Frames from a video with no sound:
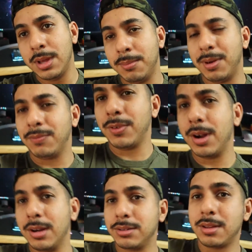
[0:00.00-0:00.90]
But
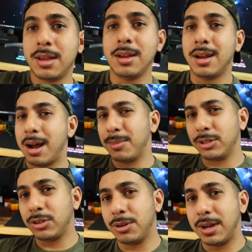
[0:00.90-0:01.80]
first, I'm going to
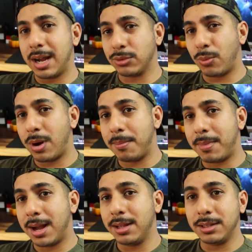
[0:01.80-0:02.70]
show you guys what
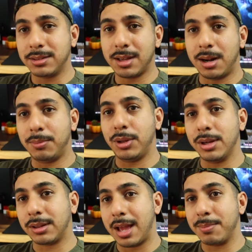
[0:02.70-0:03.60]
my setup
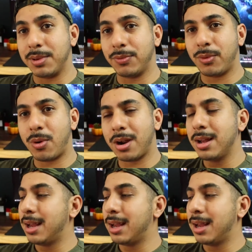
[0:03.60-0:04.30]
looked like before.